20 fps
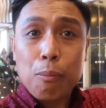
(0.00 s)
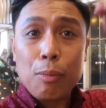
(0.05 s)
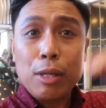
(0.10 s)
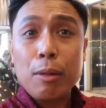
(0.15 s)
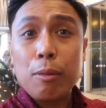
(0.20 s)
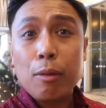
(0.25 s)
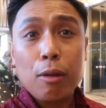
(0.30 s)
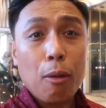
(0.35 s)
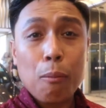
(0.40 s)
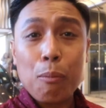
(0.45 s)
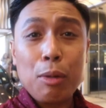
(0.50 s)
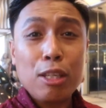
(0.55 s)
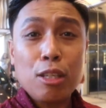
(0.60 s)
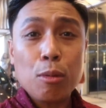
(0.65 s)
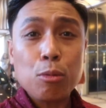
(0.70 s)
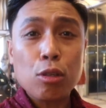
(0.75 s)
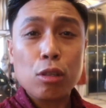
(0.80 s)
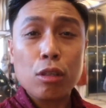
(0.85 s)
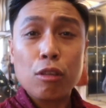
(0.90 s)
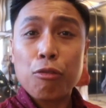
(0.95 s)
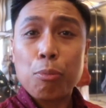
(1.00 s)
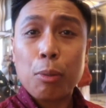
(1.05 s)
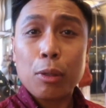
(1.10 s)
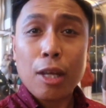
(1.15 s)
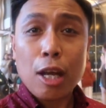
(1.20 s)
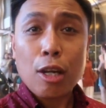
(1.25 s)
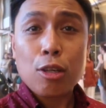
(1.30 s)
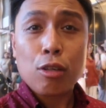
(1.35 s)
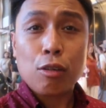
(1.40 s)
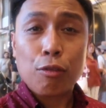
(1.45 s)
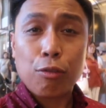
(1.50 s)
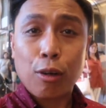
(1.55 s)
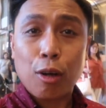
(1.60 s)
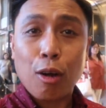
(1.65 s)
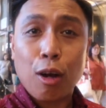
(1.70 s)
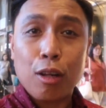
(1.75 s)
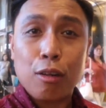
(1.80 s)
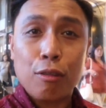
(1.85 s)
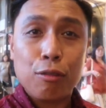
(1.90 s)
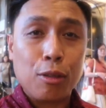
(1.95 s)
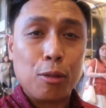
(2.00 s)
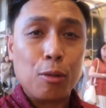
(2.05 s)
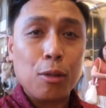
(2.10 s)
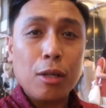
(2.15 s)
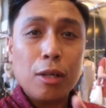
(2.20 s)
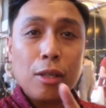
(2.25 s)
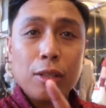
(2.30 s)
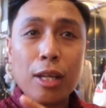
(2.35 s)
be some sort of protection for all of you.